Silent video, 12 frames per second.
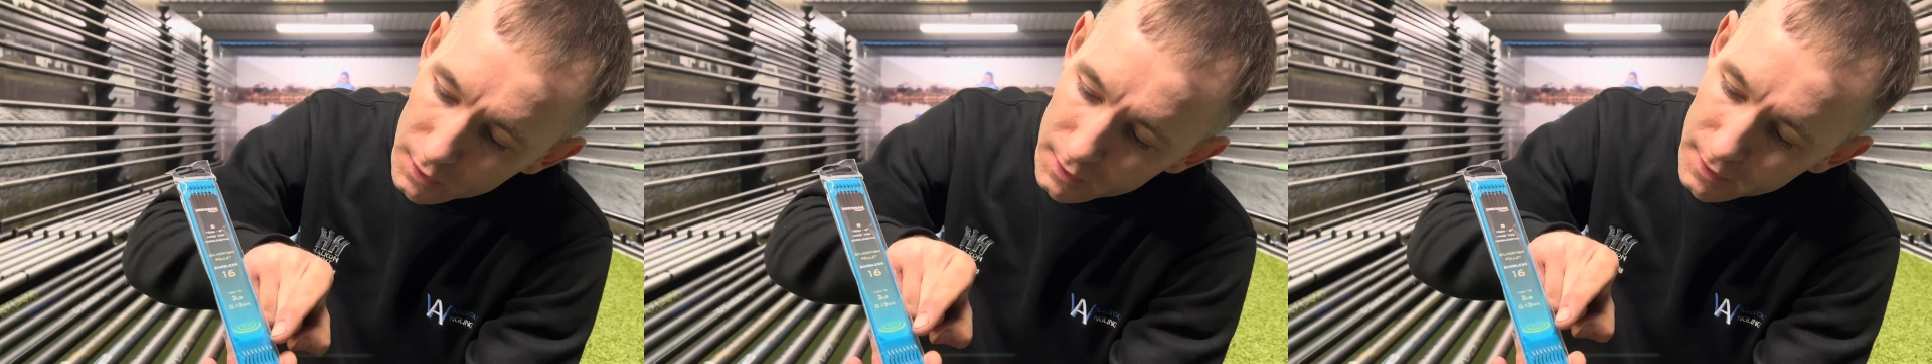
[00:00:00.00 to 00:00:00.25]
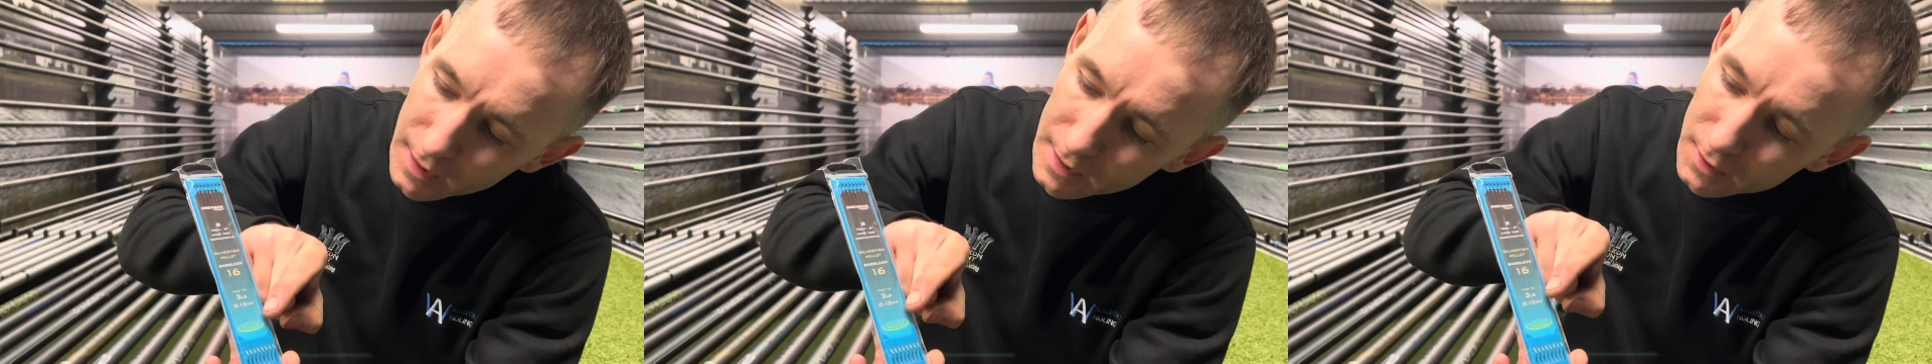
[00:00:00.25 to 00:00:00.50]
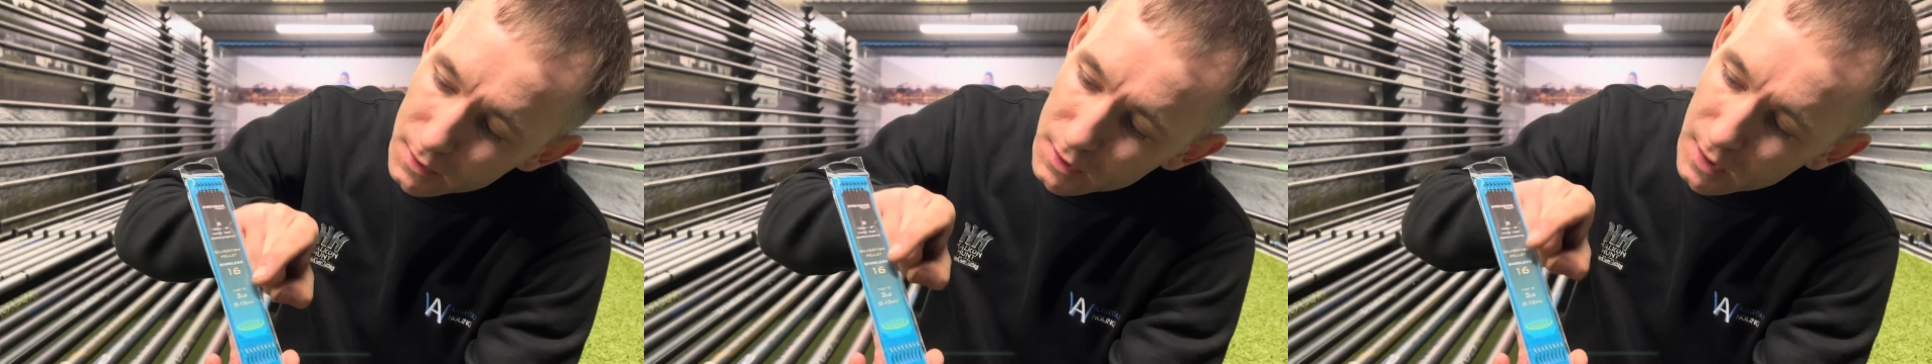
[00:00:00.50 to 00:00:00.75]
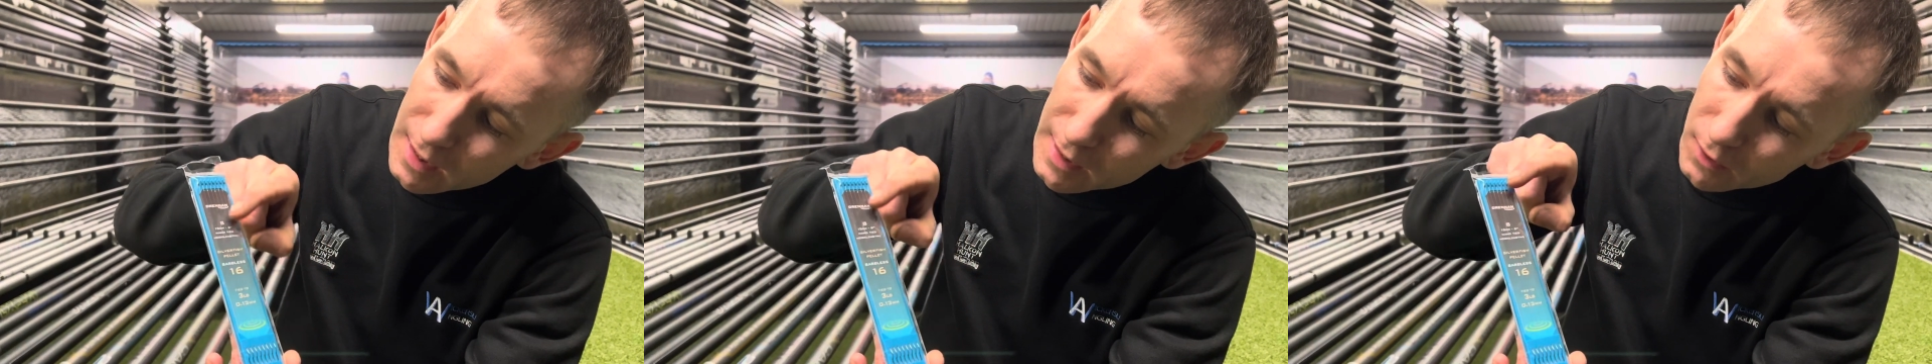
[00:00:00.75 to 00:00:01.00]
dead
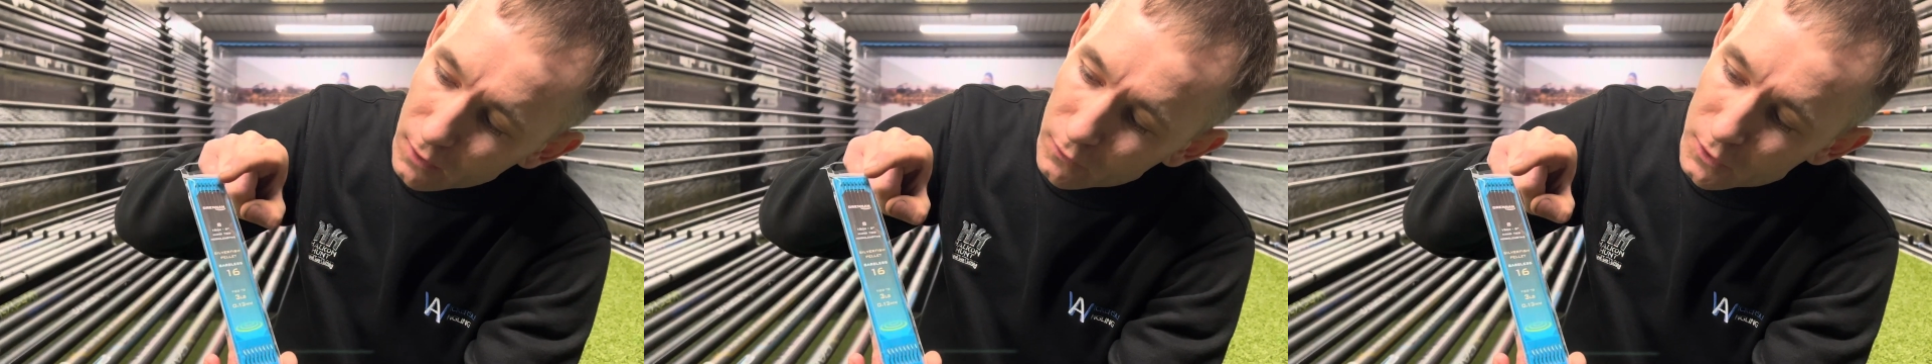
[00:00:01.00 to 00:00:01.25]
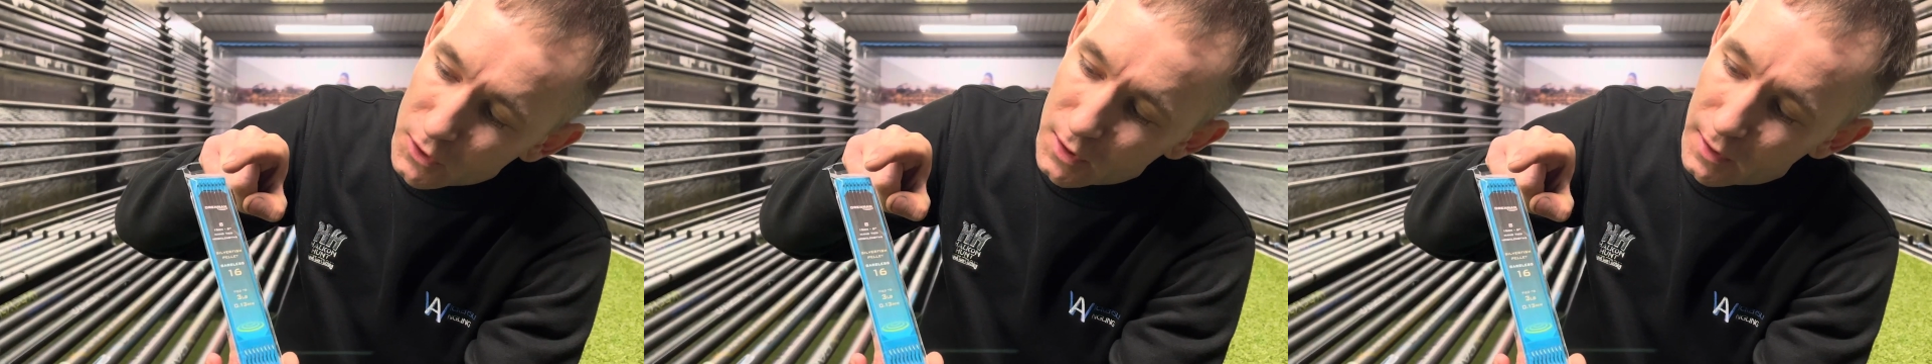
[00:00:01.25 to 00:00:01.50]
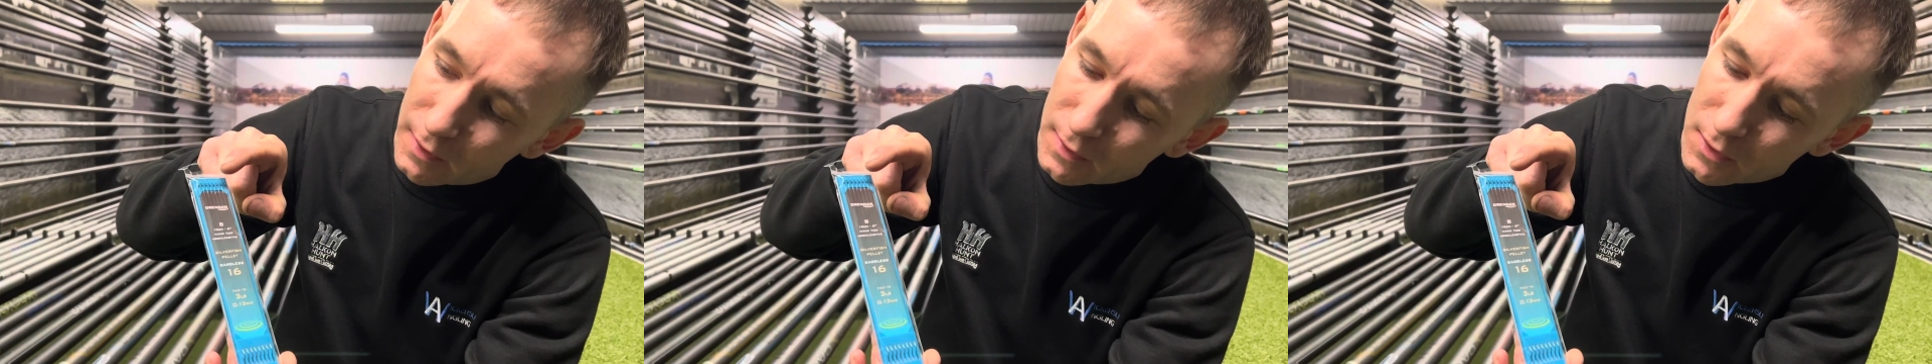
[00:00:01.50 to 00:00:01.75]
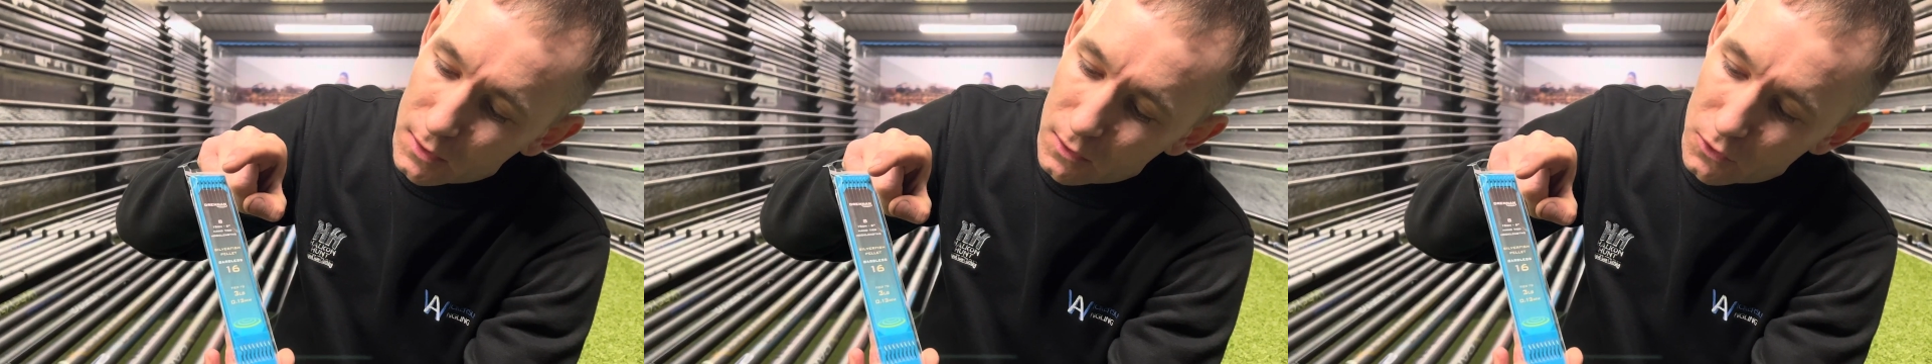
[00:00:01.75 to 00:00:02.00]
tight on the sticks,